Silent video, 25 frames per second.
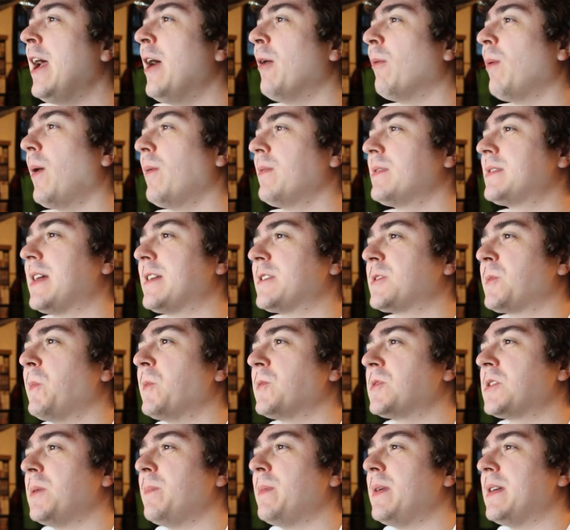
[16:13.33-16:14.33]
What was that
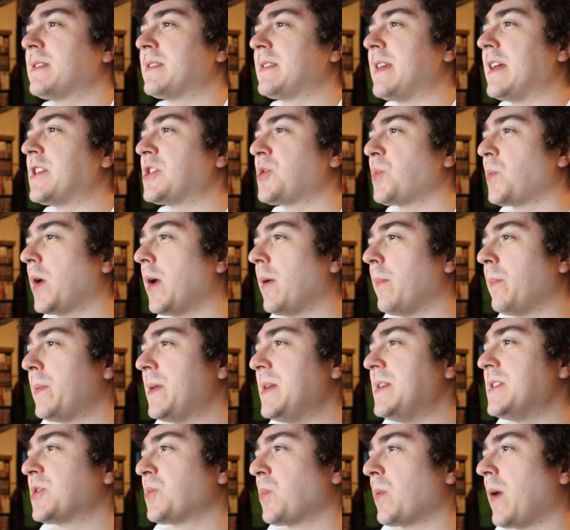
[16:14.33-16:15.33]
supposed to be a sanctuary of
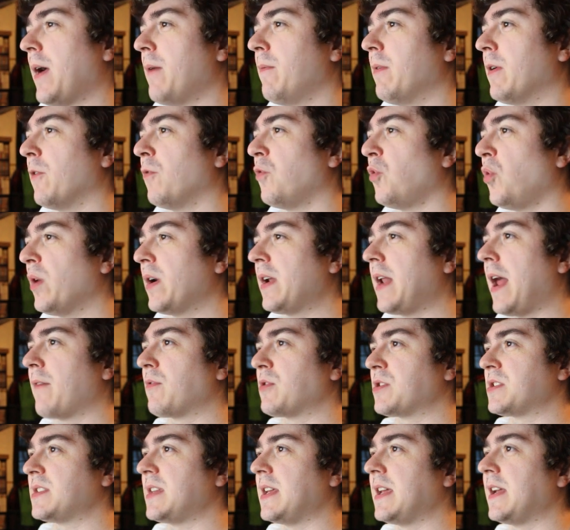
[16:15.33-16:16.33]
peace where I would avoid ever
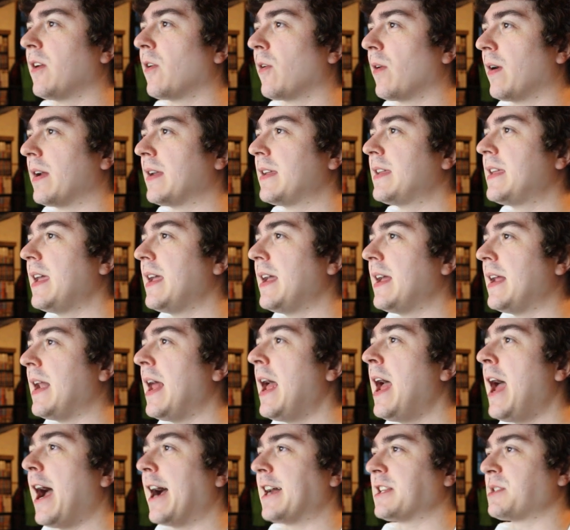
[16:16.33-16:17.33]
seeing her again
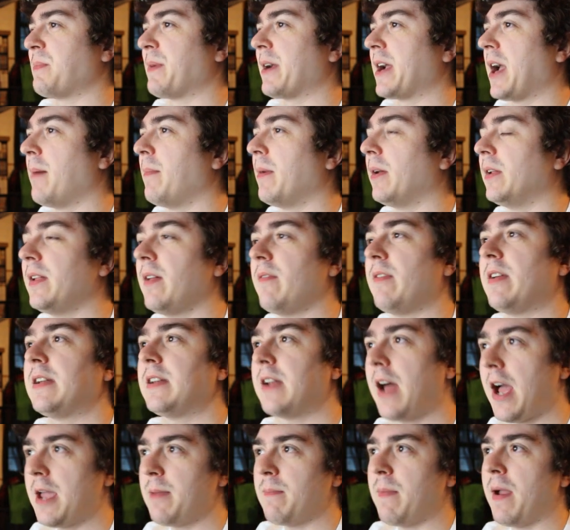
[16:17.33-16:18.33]
has become a living
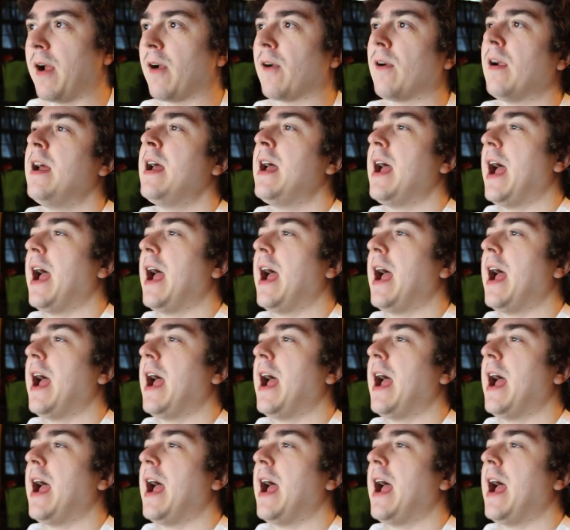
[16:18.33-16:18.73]
nightmare.